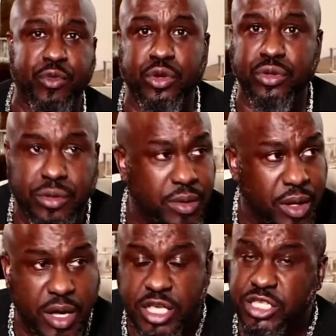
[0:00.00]
to
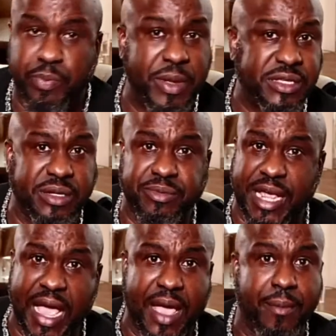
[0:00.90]
spend some
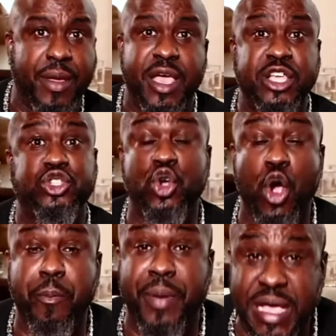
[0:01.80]
time. It's
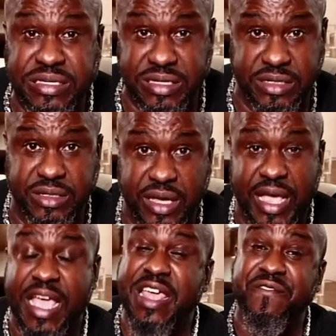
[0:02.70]
your business.
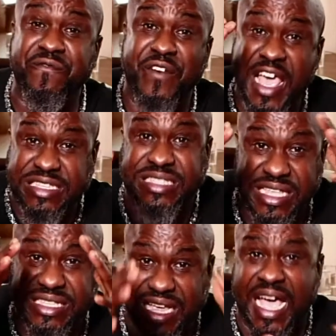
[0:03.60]
Invest
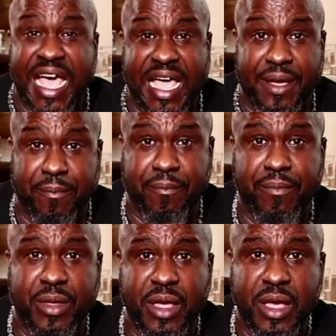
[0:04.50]
the time.
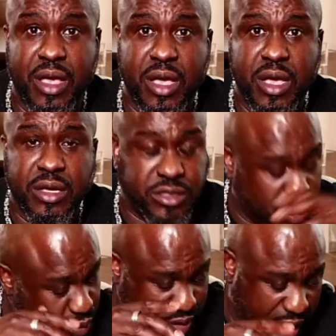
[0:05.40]

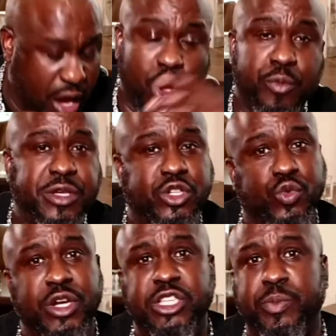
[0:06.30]
So I hope this is
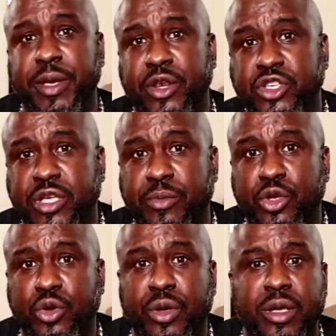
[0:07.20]
really speaking to some of
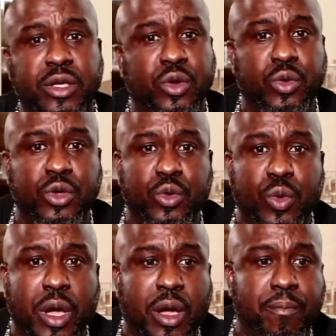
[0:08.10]
you
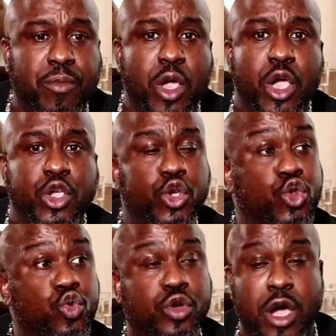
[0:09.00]

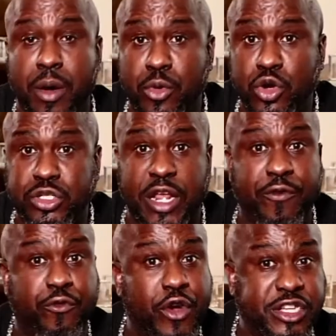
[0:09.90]
newcomers that are
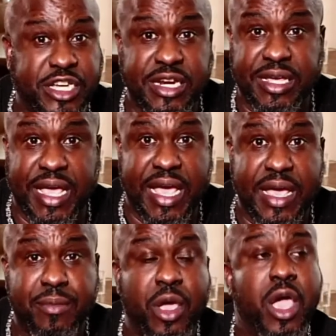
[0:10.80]
fresh in the
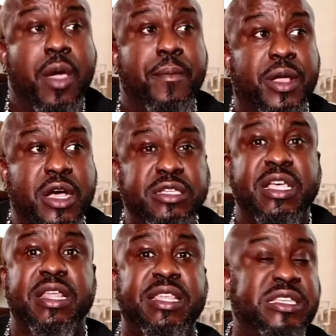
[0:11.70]
game, because
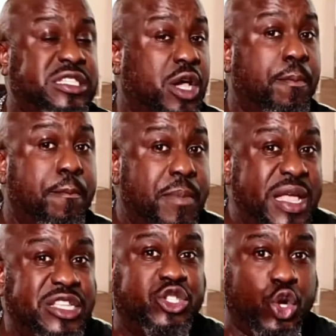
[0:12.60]
this is a
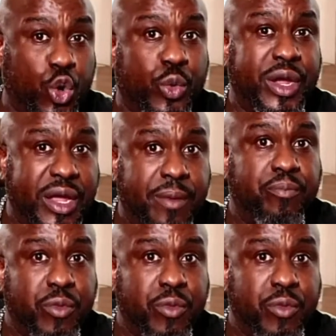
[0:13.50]
mentoring